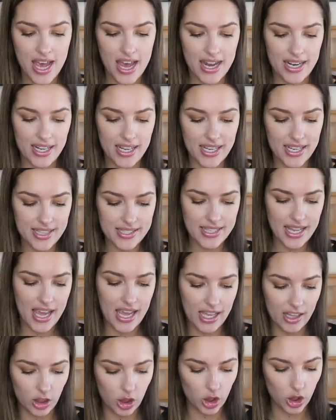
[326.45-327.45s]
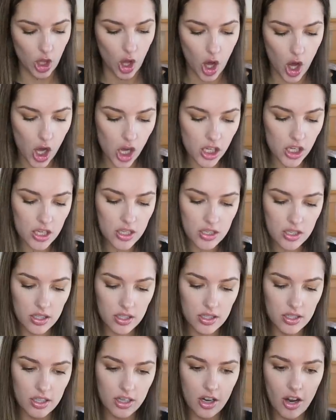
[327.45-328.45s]
And it is a long
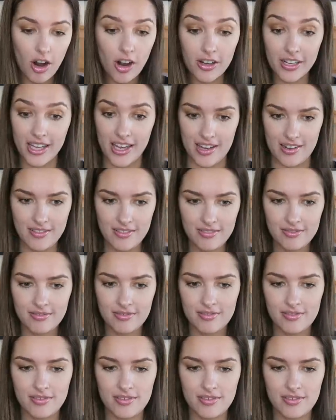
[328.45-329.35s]
cardigan